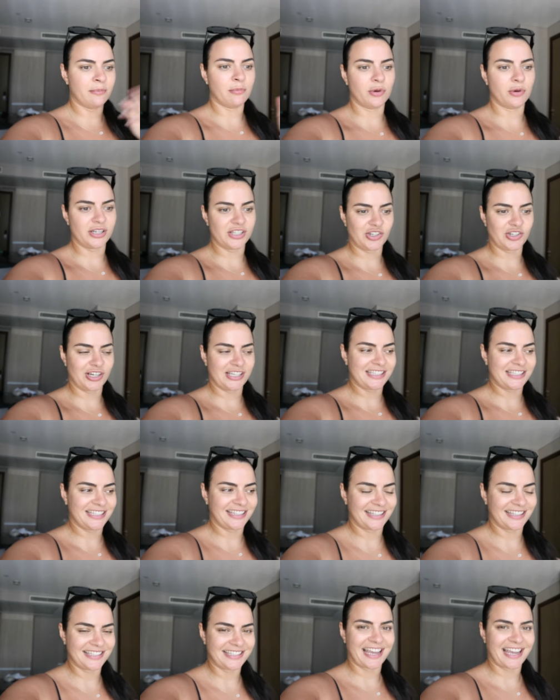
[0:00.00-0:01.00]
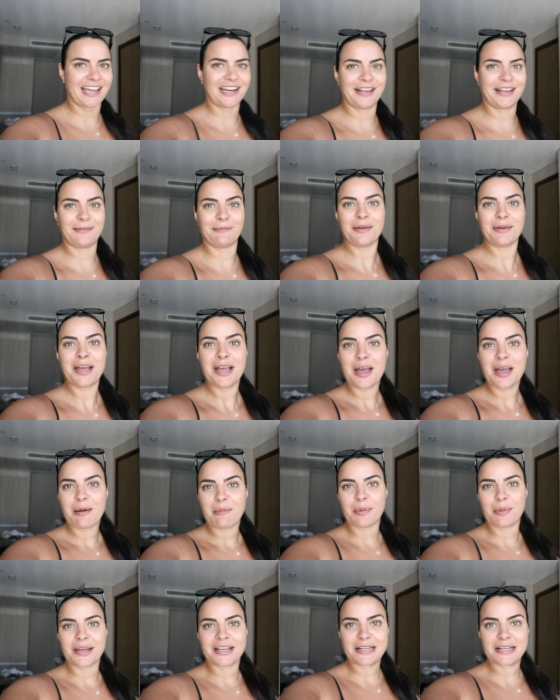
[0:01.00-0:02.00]
more interesting than tanning
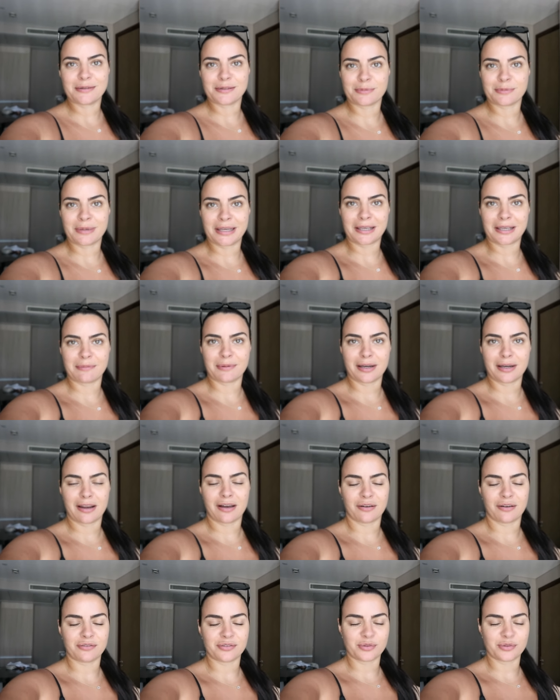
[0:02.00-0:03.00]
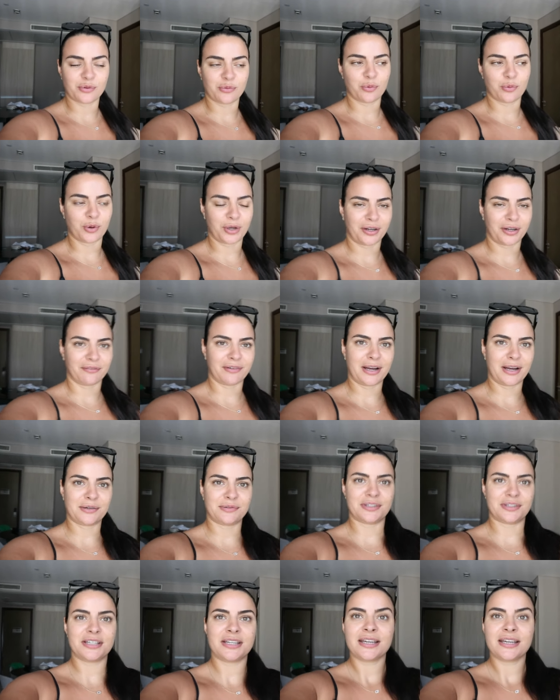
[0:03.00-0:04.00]
but he was making me laugh sort of walking
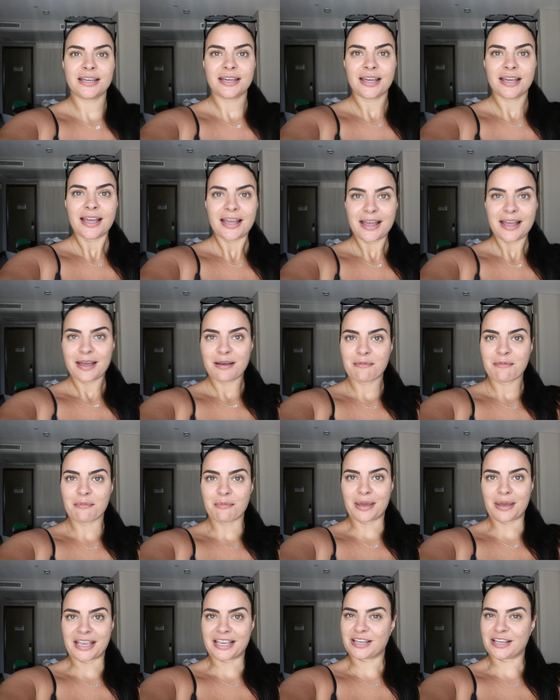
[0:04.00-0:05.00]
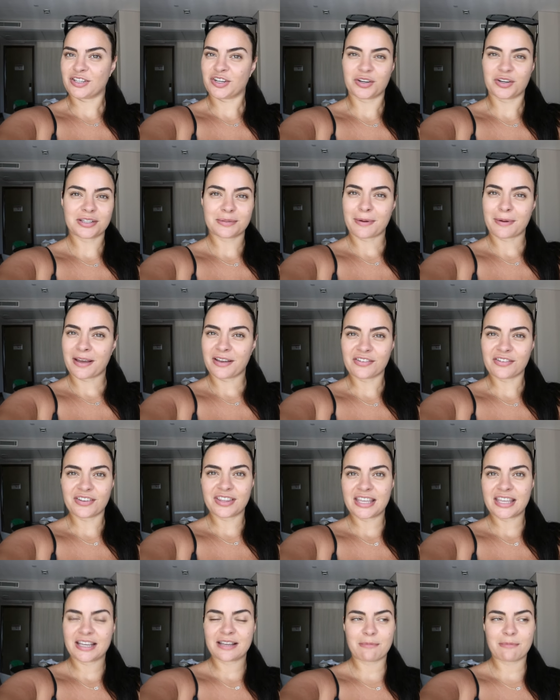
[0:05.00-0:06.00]
around making jokes about everything